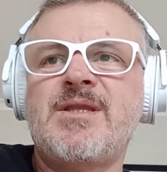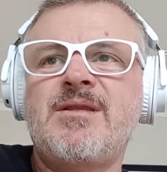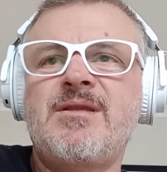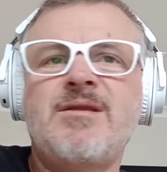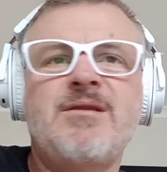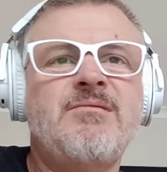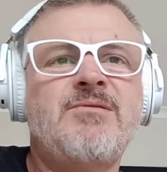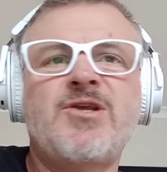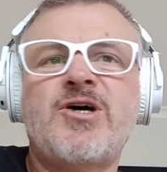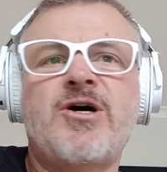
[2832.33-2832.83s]

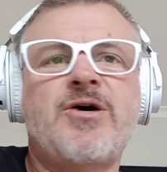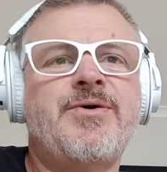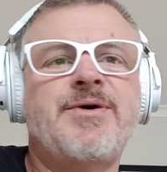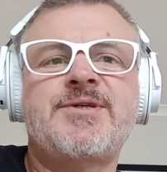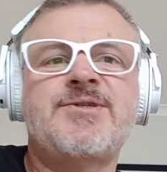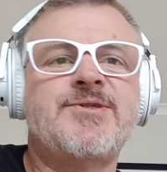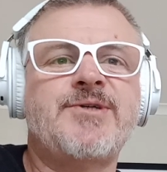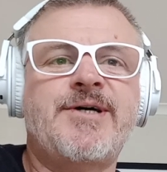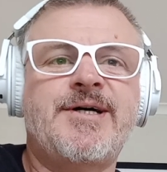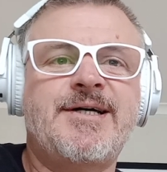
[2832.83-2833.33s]
No,
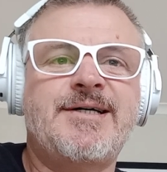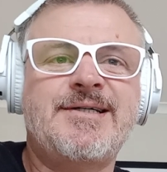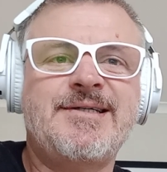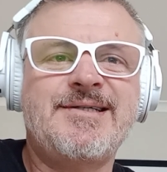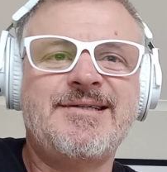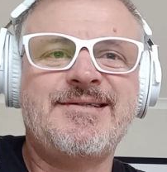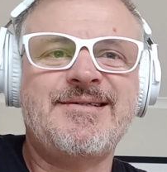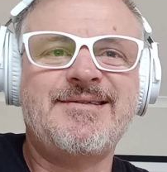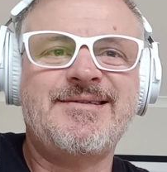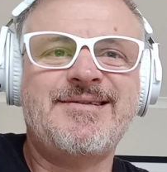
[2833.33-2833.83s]
it's not.
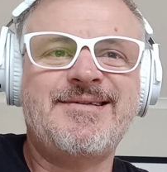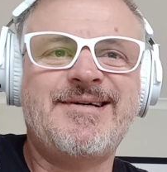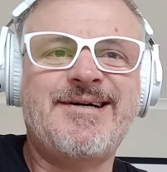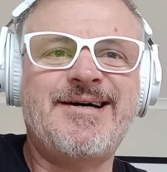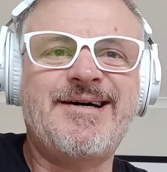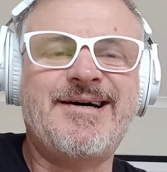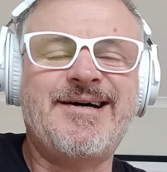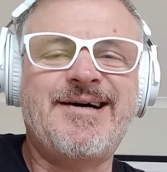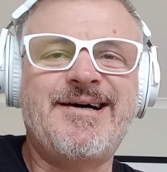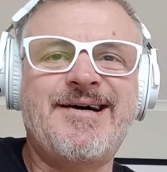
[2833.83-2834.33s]

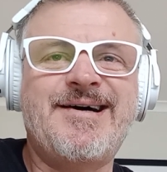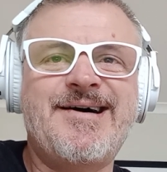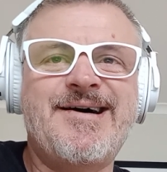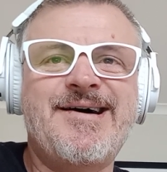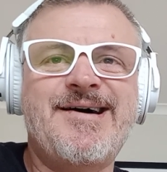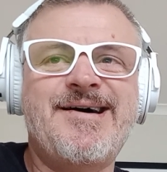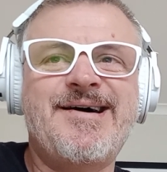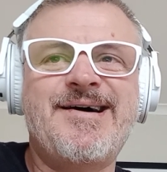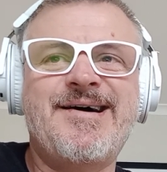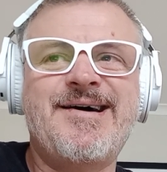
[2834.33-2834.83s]

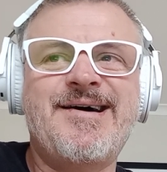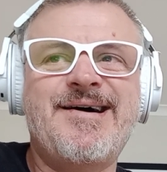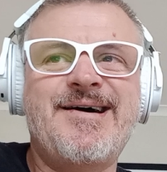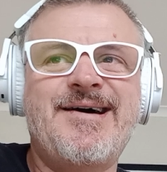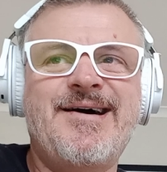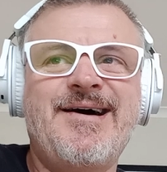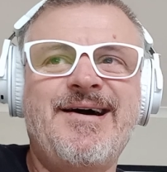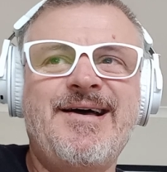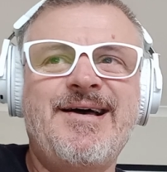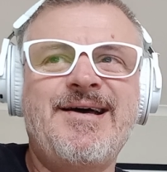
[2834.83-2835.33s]

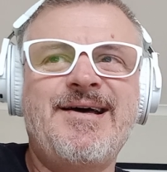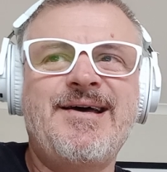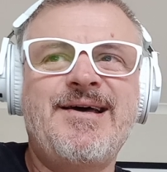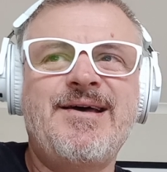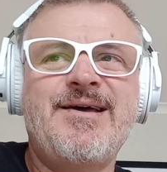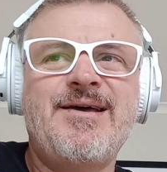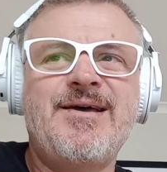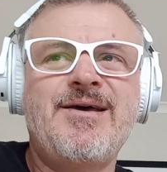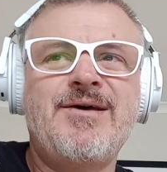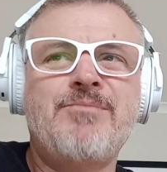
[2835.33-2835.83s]
My
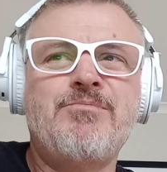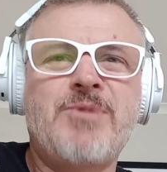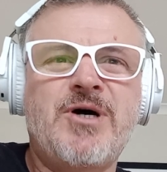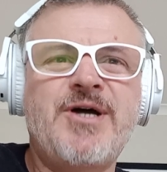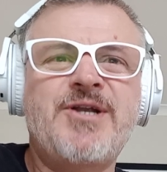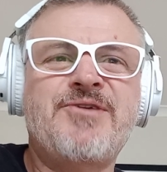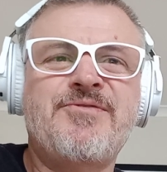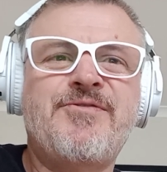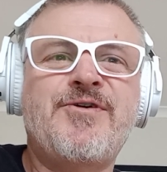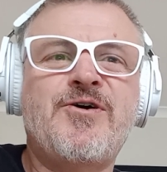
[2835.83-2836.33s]

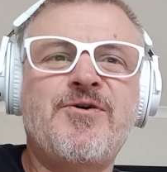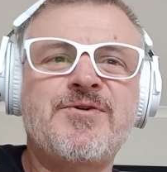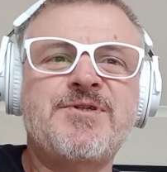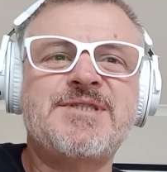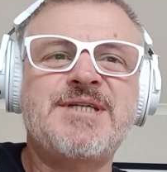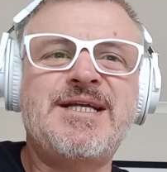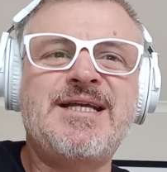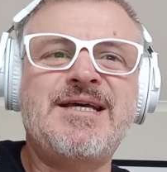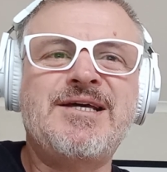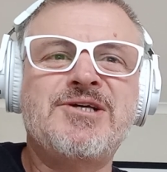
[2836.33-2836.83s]
default
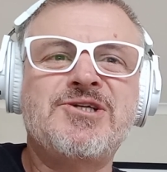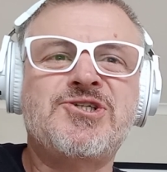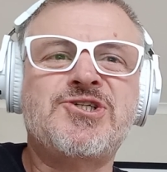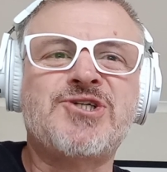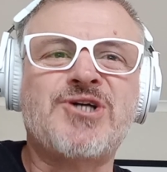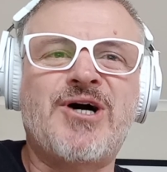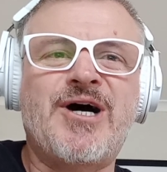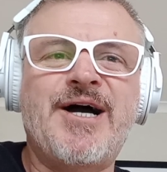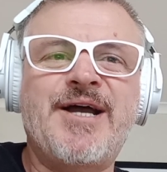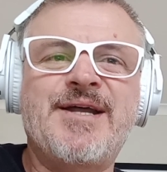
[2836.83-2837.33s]
setting is
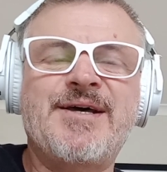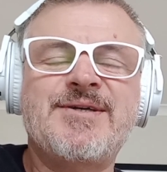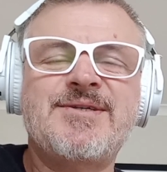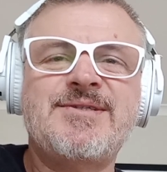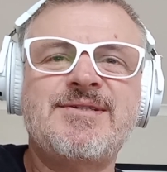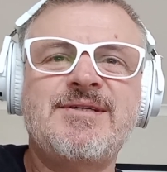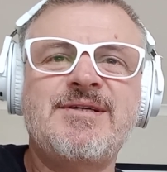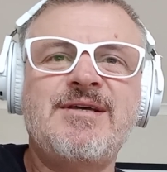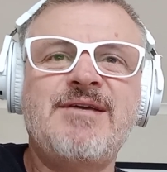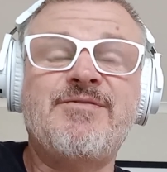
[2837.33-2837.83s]

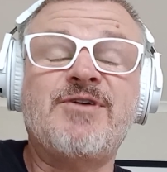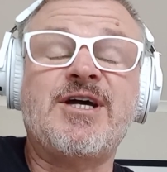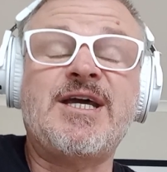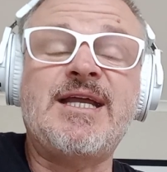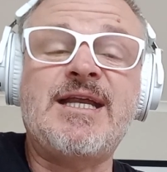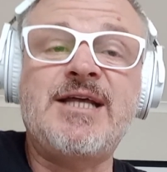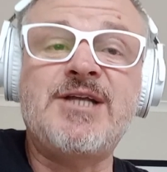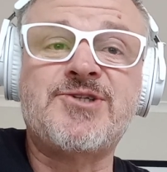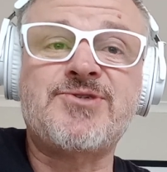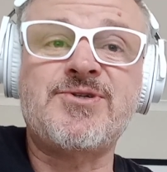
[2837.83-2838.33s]
shyness. If I
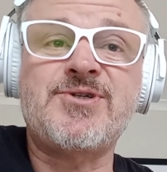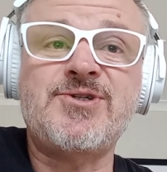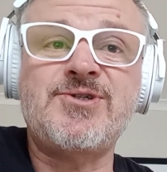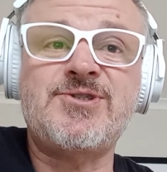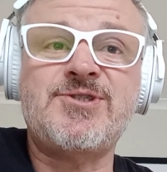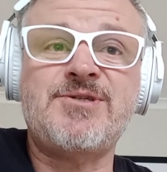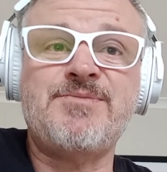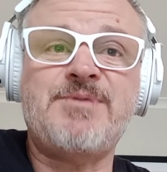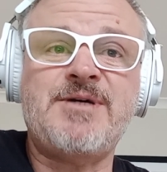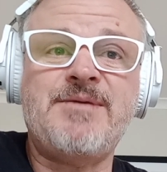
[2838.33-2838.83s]
get
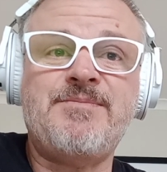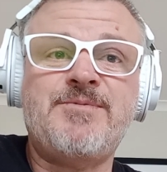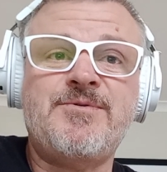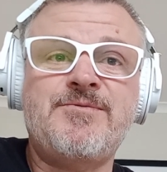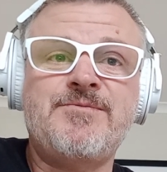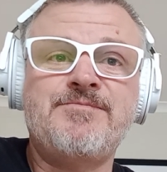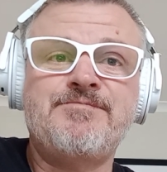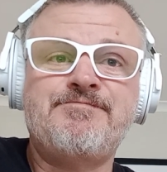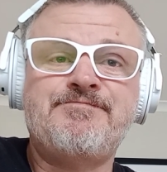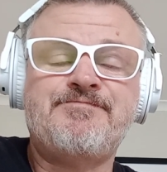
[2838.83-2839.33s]
introduced to
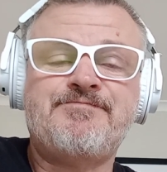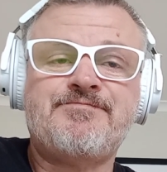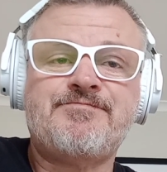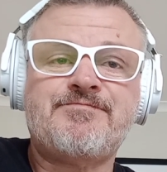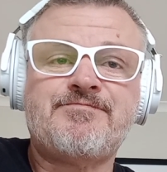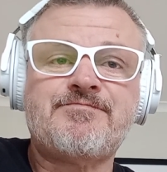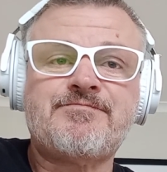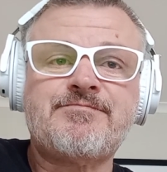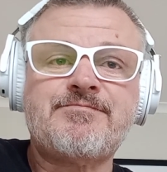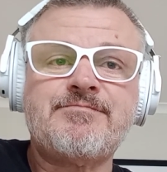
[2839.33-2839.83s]
people,
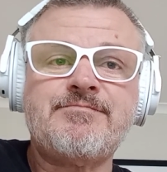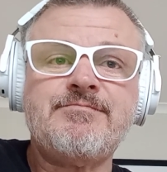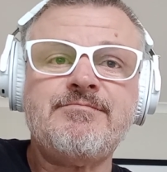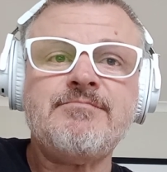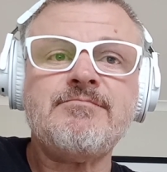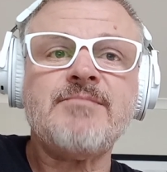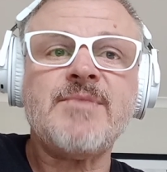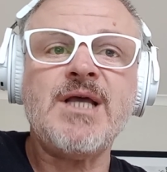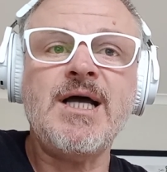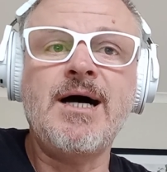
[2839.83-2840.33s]

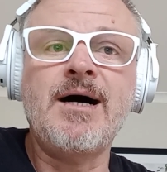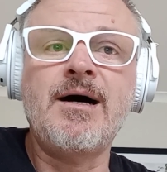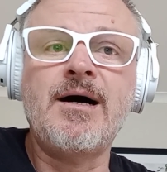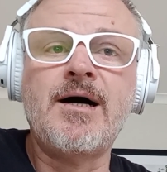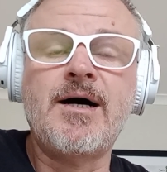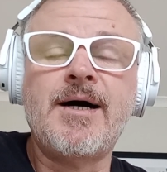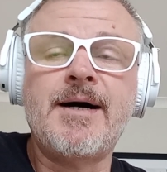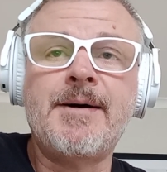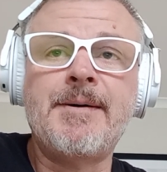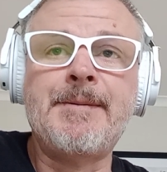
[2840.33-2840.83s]

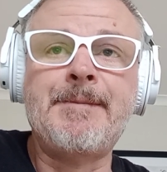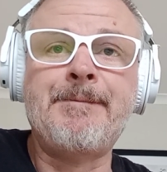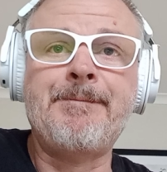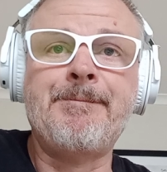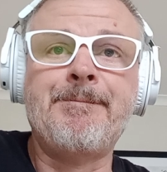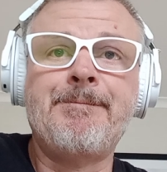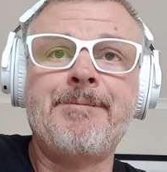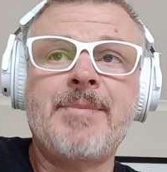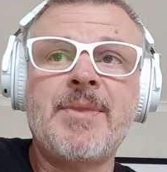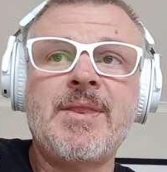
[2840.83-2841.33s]
then